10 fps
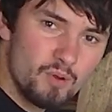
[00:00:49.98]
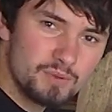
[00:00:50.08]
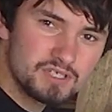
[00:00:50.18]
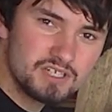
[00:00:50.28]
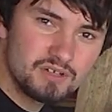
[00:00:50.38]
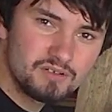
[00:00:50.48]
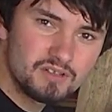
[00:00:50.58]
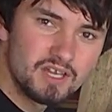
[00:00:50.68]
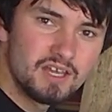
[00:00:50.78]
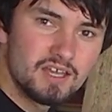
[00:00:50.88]
proper steel.
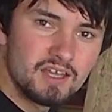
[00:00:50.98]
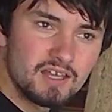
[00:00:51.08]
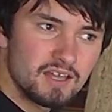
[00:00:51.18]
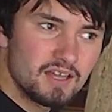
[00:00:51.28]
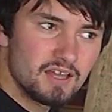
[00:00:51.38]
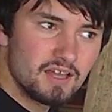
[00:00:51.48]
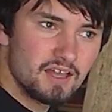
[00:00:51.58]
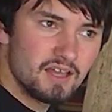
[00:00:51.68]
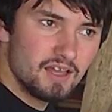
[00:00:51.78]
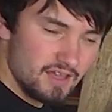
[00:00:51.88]

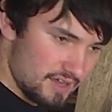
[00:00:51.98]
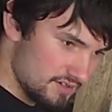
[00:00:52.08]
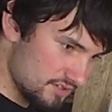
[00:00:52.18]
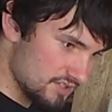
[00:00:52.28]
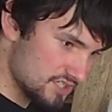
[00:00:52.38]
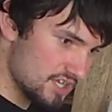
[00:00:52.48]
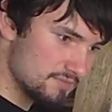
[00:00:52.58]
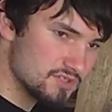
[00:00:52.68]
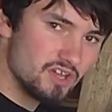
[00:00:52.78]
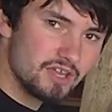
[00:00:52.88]
And at the
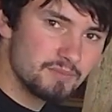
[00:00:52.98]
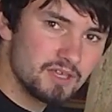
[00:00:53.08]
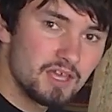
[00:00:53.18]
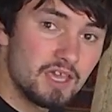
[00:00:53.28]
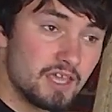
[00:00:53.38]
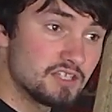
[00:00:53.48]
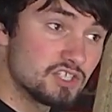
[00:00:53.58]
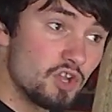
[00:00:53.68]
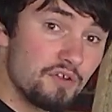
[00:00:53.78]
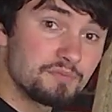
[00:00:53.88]
same time,
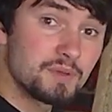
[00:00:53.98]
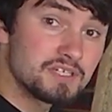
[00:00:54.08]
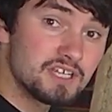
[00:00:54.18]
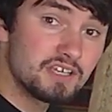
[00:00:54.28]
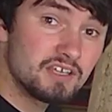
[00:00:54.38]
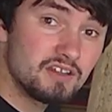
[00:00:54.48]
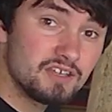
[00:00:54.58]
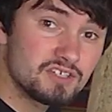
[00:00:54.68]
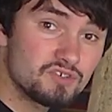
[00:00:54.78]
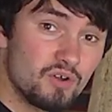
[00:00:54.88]
it's not
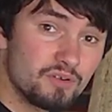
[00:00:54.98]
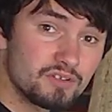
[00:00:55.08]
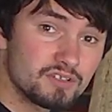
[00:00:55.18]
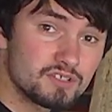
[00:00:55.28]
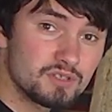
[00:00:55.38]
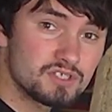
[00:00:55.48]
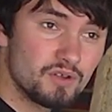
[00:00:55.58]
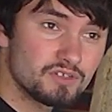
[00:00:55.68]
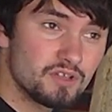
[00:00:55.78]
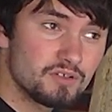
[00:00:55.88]
particularly strong, so it's
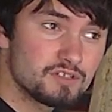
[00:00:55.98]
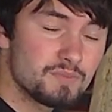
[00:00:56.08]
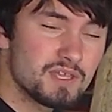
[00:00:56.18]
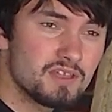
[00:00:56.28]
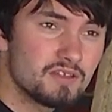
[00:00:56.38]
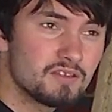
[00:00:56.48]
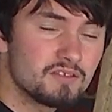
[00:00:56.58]
not going to be